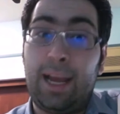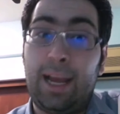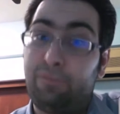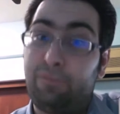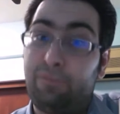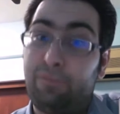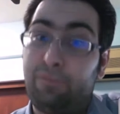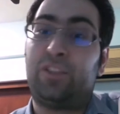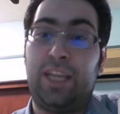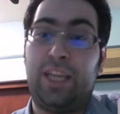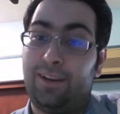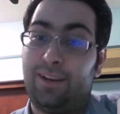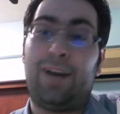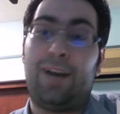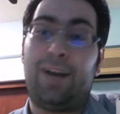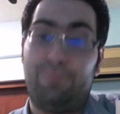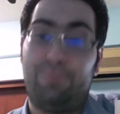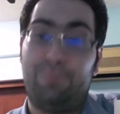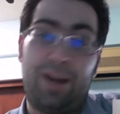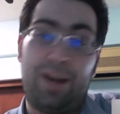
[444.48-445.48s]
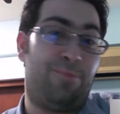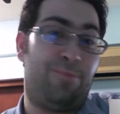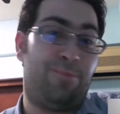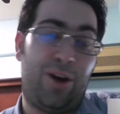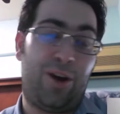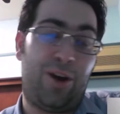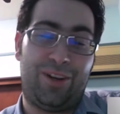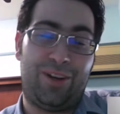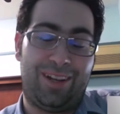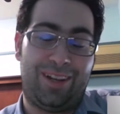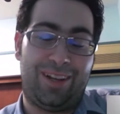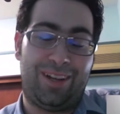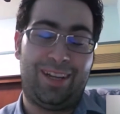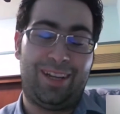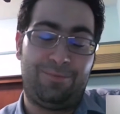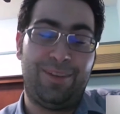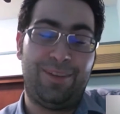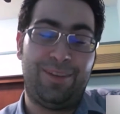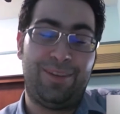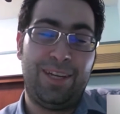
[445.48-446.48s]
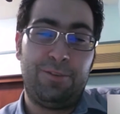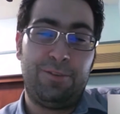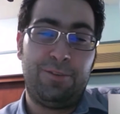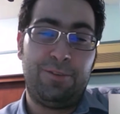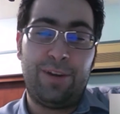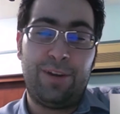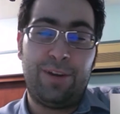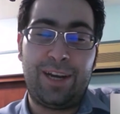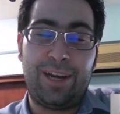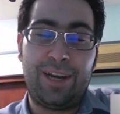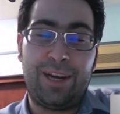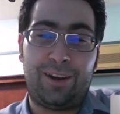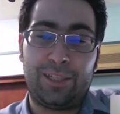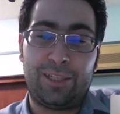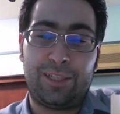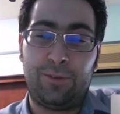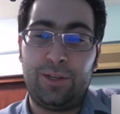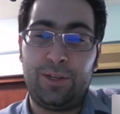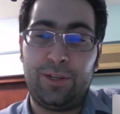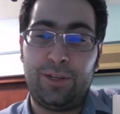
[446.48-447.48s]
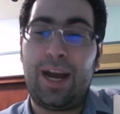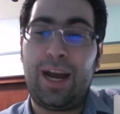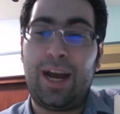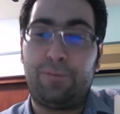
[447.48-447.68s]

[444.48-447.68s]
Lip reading: have seen. I'm very honest with you.